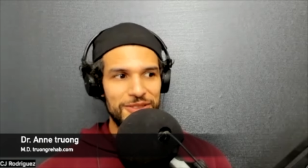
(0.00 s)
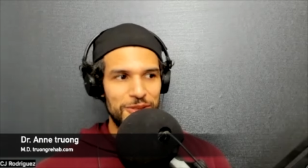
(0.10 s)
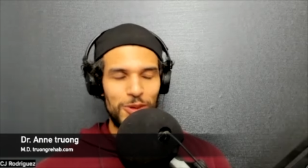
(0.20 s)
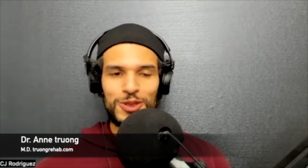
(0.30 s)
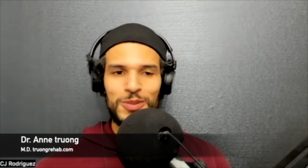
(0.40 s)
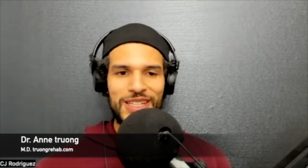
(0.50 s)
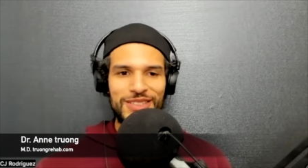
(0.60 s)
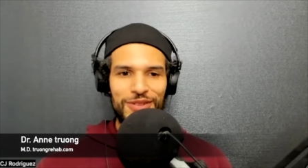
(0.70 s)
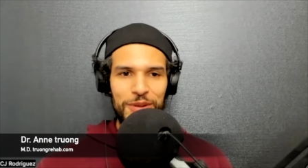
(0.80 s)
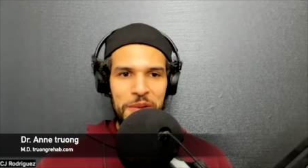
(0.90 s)
this whole space
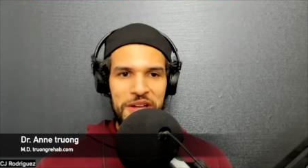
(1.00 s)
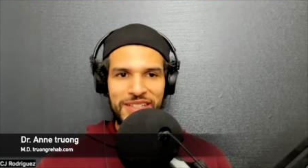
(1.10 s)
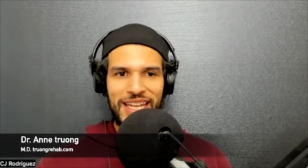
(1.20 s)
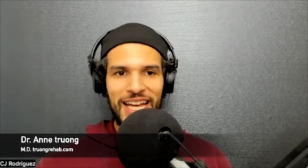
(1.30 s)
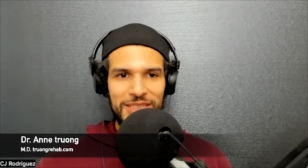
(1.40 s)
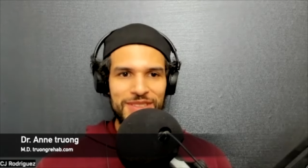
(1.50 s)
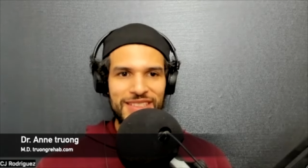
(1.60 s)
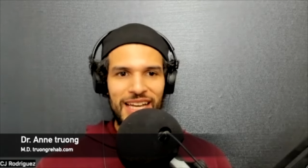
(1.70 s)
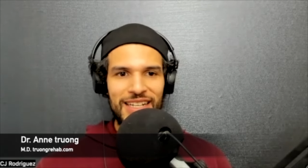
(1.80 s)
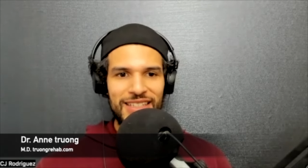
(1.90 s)
from the male enhancement
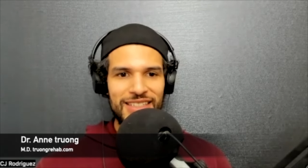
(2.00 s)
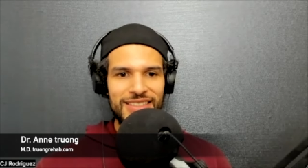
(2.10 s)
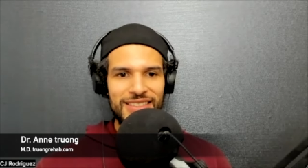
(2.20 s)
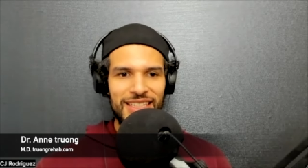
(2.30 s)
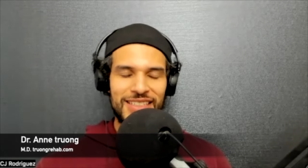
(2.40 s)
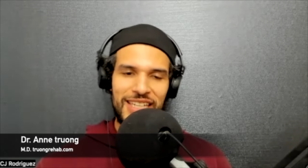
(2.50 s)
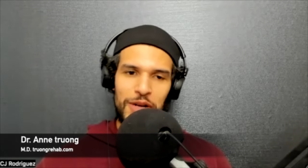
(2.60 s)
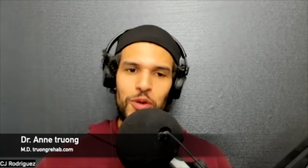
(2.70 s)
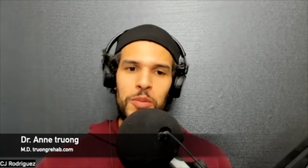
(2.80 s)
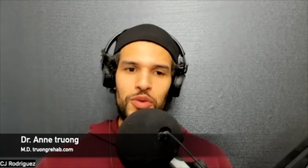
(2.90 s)
side of things, and that's kind
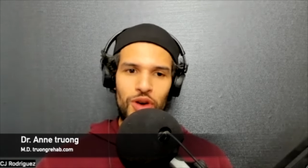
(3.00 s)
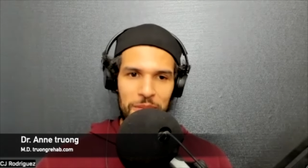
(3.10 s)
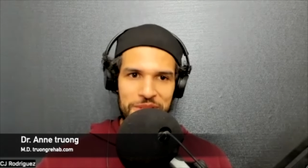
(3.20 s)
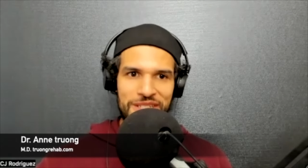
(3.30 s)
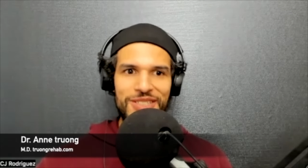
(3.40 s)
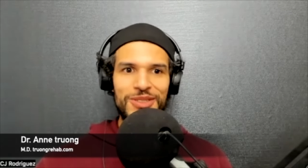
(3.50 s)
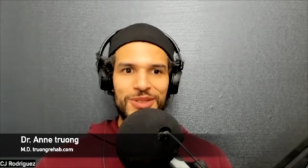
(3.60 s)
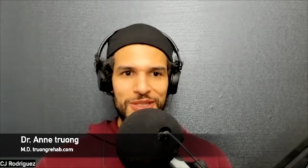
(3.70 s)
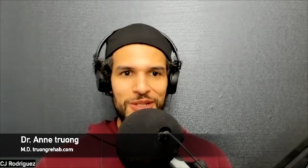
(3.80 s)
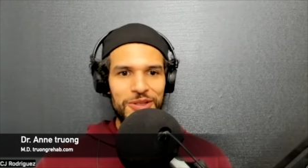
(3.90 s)
of what brought me into
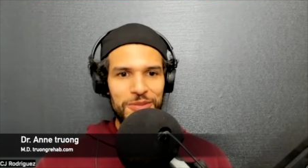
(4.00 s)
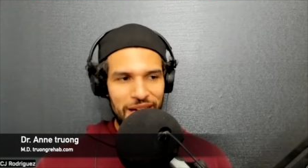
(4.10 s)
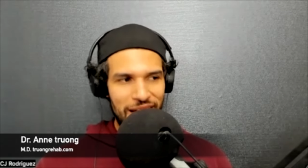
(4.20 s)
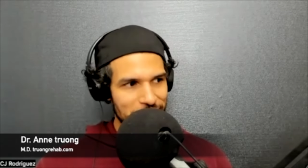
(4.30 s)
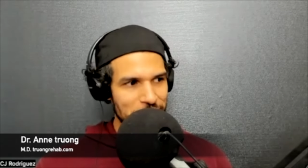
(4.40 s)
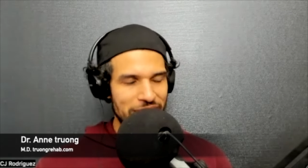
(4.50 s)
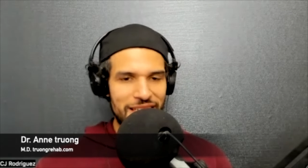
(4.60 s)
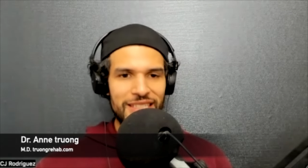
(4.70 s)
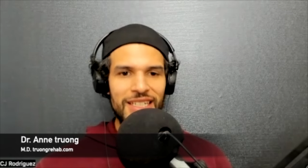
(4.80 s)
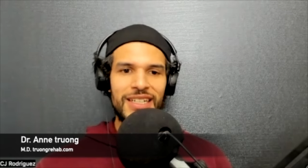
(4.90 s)
it. You know, the
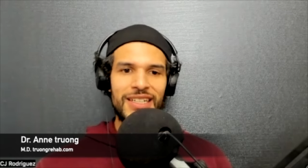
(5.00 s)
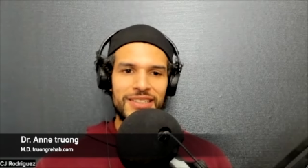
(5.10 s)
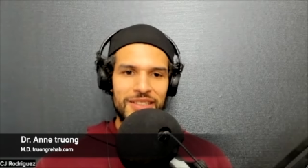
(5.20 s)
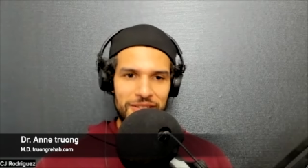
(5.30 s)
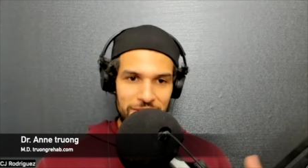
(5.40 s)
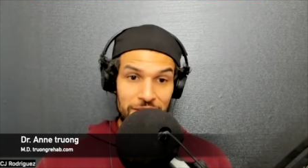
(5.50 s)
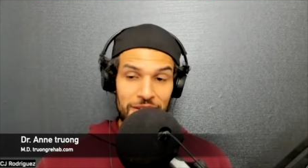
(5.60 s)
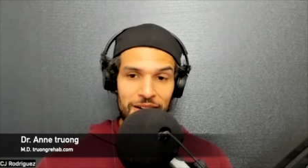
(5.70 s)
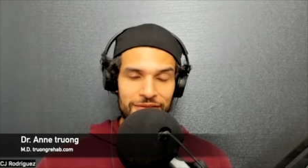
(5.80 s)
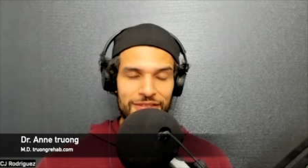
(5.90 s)
Bathmate, the, the
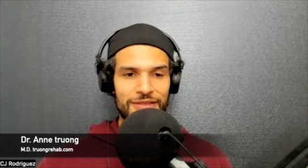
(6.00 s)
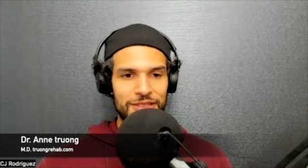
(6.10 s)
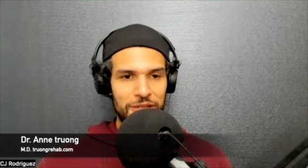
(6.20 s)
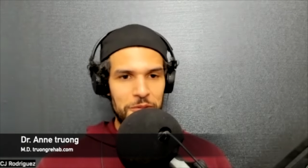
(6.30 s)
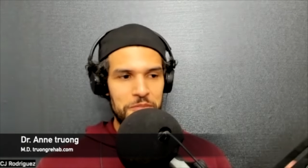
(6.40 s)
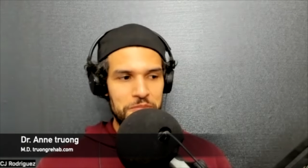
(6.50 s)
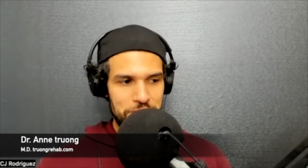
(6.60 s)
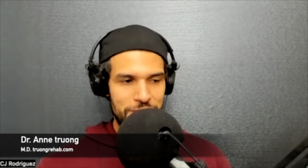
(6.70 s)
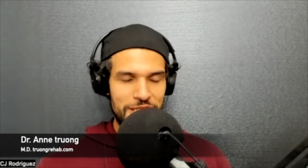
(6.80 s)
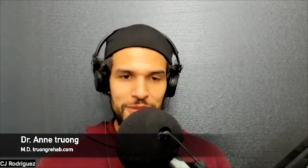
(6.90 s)
love, you know,
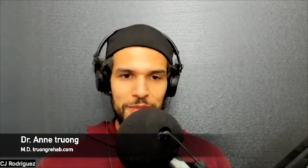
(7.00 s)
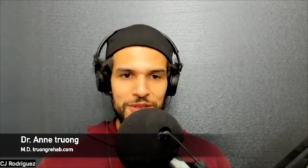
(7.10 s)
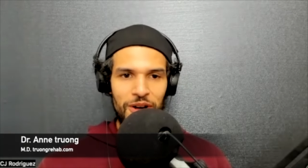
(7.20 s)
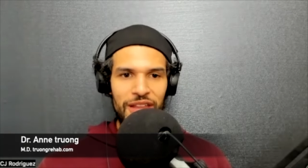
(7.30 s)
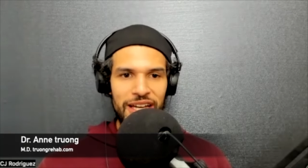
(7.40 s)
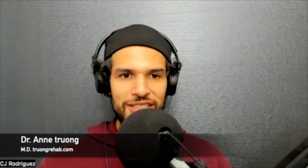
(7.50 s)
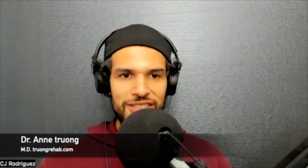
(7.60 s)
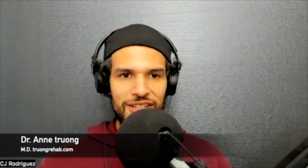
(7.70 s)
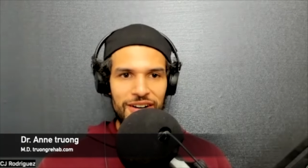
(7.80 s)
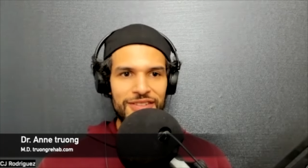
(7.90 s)
penis pumps, and all that good
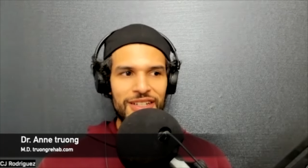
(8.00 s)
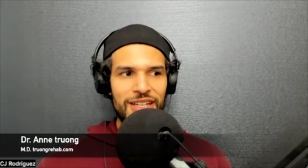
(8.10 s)
stuff.